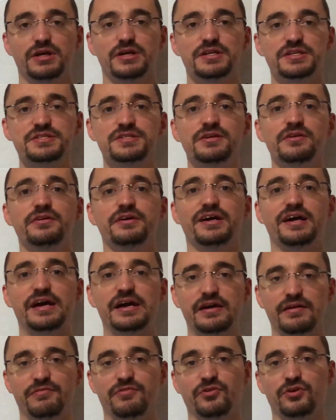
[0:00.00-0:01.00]
Is there
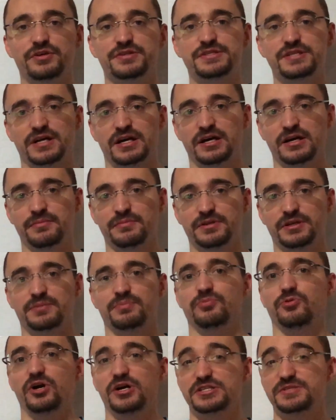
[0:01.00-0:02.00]
ever a time
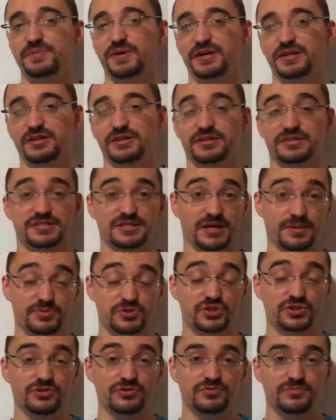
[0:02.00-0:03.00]
that prospecting is
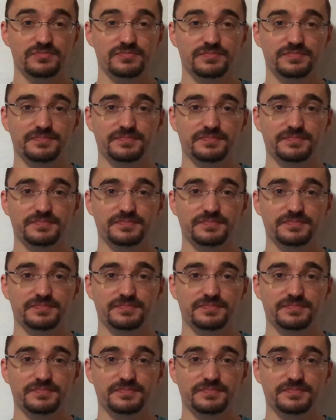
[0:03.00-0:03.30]
optional?